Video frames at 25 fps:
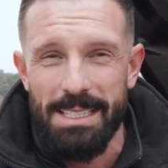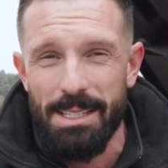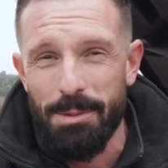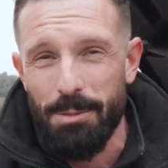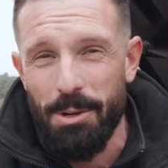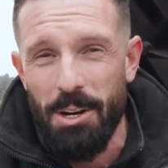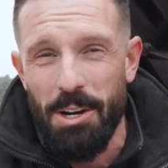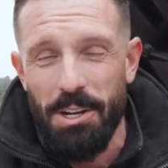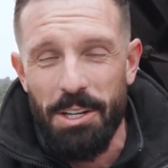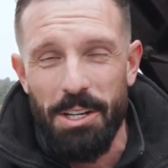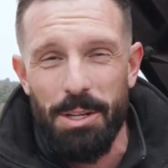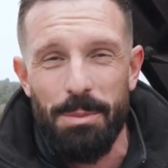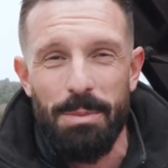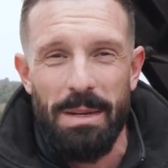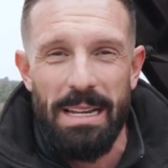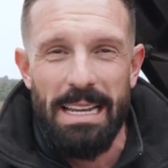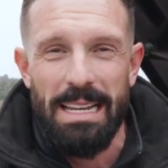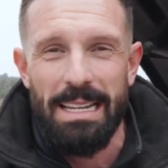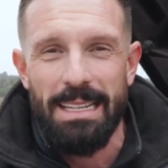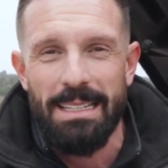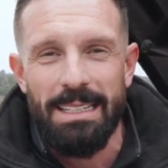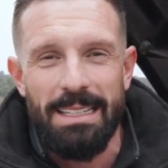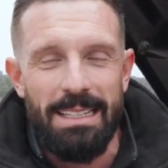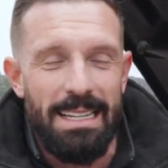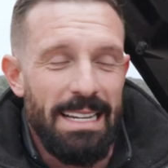So
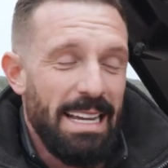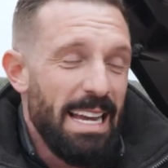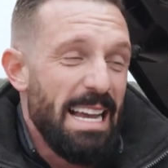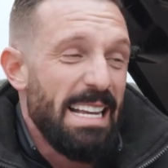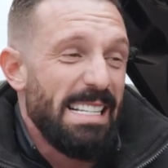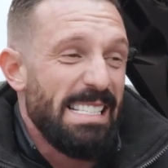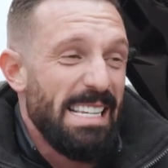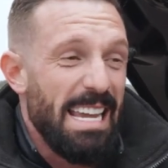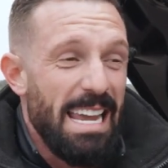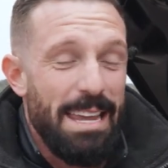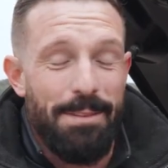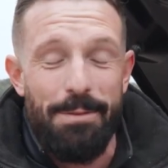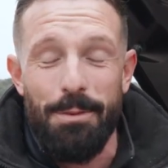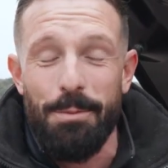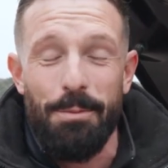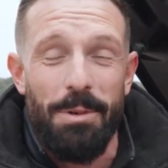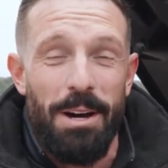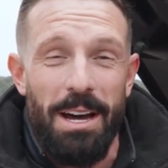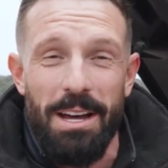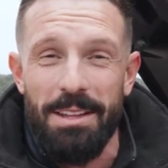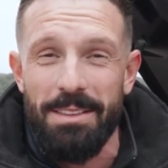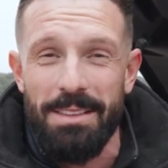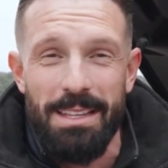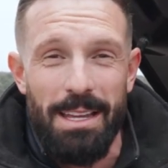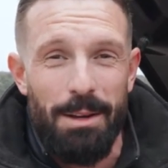arguably, is it even
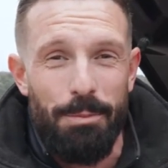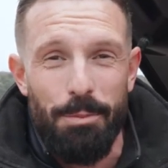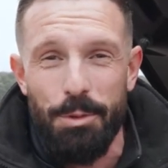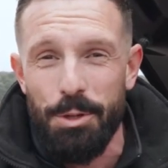worth it?